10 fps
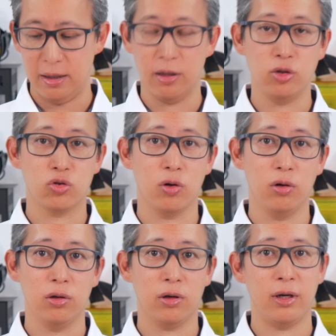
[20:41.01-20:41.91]
the
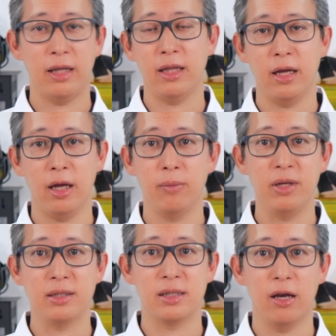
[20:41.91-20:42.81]
controller and the hub
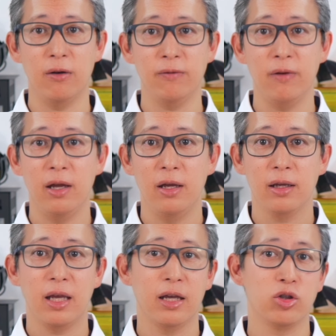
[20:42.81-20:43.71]
itself
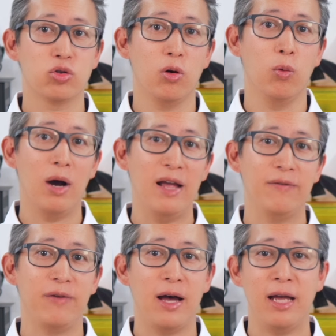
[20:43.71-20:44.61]
can control
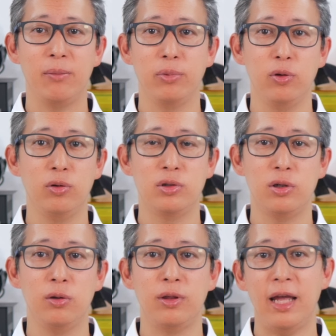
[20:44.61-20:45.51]
Wi-Fi,
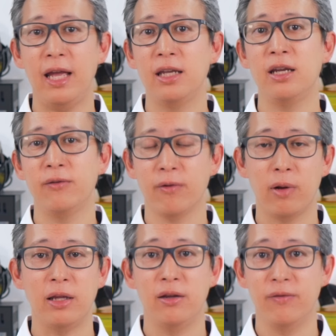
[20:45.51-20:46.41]
Bluetooth, and
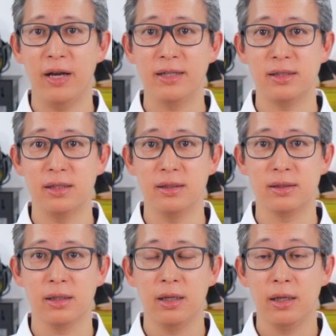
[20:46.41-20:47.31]
infrared
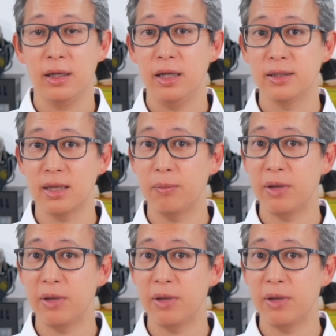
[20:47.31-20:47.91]
devices. In some